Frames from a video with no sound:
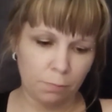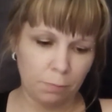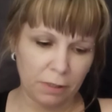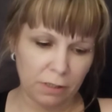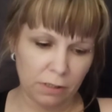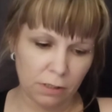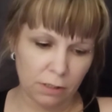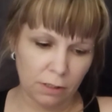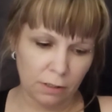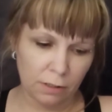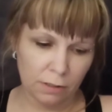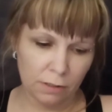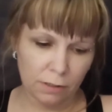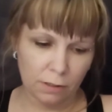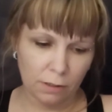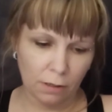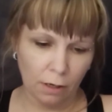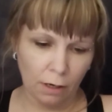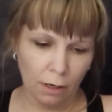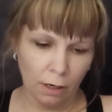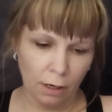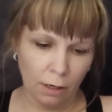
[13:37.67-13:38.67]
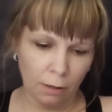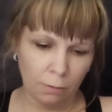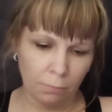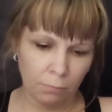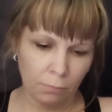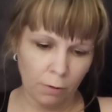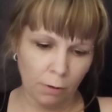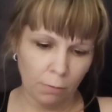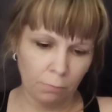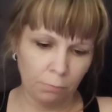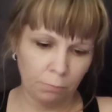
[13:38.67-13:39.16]
business
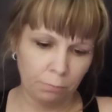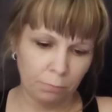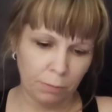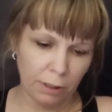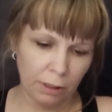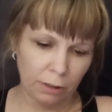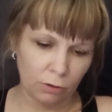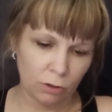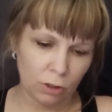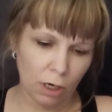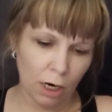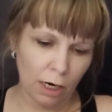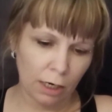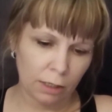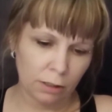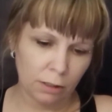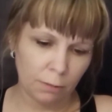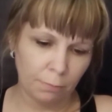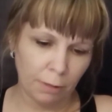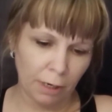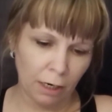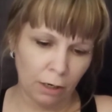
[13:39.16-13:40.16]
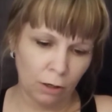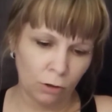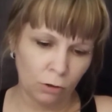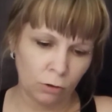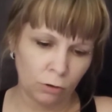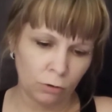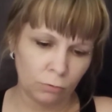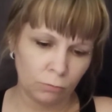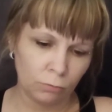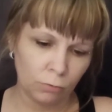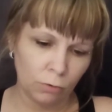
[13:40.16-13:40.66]
being talked
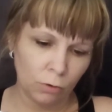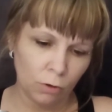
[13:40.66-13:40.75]
about